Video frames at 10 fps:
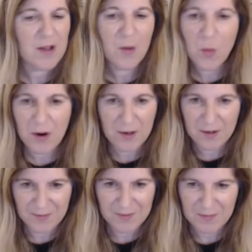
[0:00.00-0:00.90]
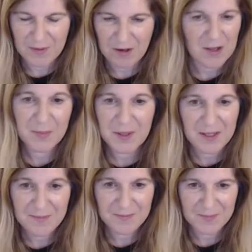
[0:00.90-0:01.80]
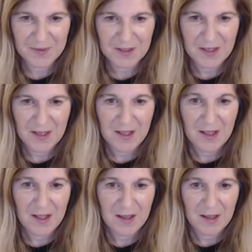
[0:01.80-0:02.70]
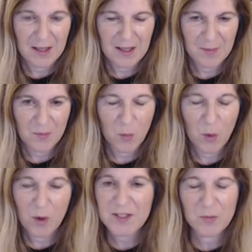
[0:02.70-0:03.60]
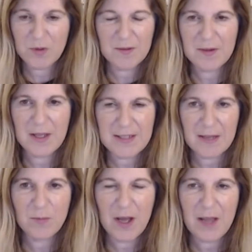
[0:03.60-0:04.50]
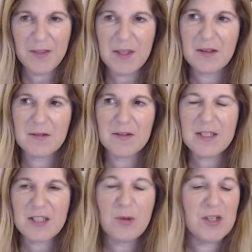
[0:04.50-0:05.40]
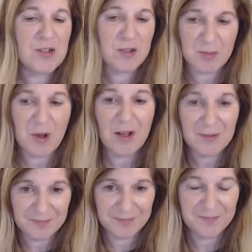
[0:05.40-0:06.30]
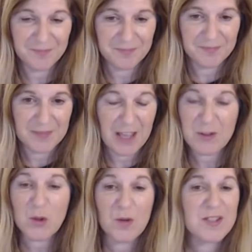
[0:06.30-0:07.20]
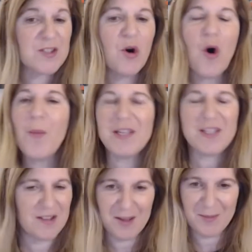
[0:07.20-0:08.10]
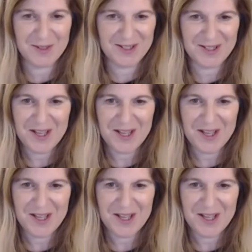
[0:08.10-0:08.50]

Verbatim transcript: to come work in our company um, where it's, I, I think these communities are small. I've been told this so many times